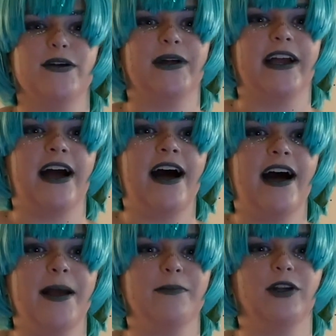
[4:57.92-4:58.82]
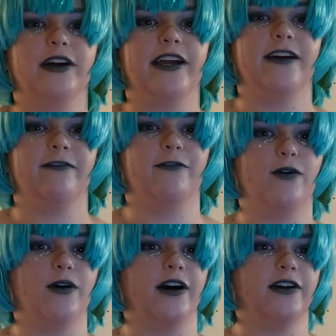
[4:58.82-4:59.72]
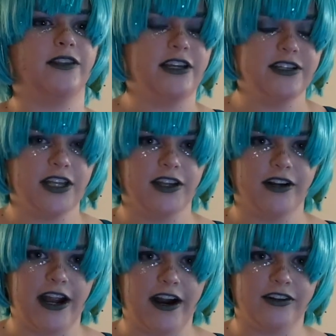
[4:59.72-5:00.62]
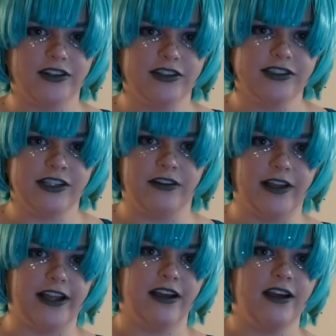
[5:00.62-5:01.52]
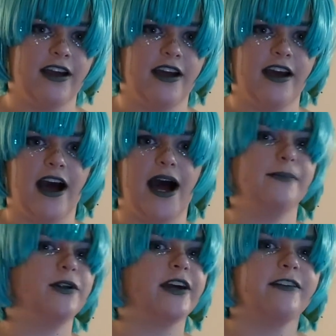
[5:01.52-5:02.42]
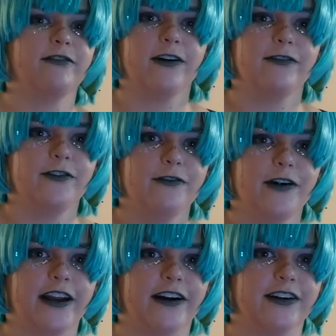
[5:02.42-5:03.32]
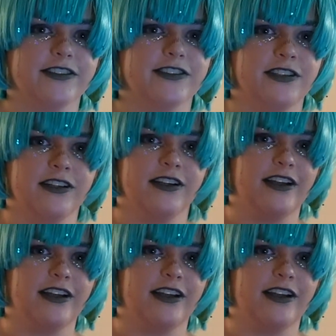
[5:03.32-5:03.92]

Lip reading: Be like, I'm looking for these other characters, you know, like I'm looking for Foo Fighters